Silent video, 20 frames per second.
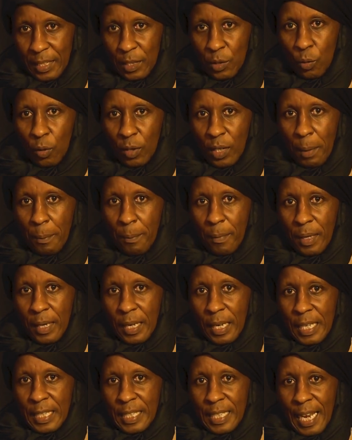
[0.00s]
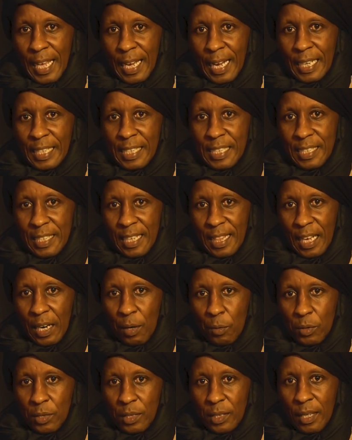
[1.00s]
He told them, it's like a tree
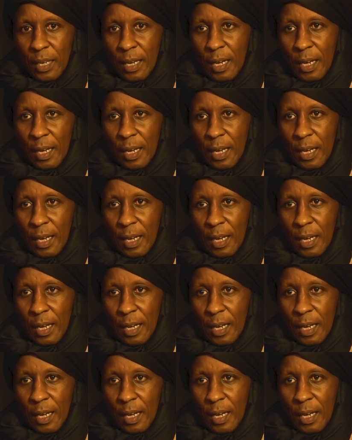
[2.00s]
that